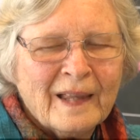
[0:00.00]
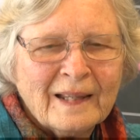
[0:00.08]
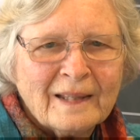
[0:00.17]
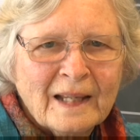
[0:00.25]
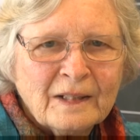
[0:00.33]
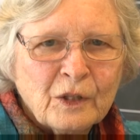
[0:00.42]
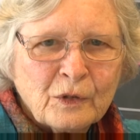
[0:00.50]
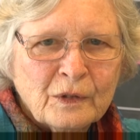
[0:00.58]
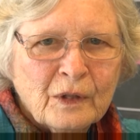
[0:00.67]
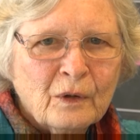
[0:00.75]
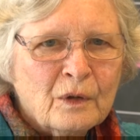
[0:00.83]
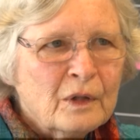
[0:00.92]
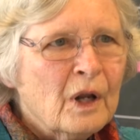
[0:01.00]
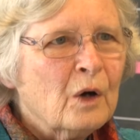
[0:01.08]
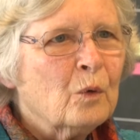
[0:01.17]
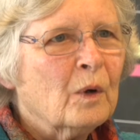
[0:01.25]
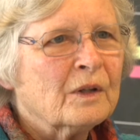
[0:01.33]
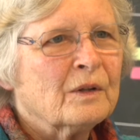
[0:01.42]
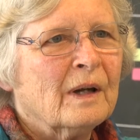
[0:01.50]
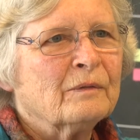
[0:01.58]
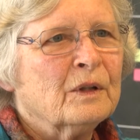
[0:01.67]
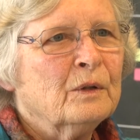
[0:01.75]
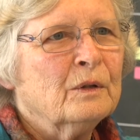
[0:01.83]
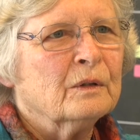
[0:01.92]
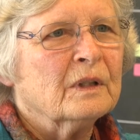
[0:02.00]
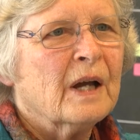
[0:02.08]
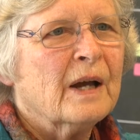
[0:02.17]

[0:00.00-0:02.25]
They just don't know what you have to do.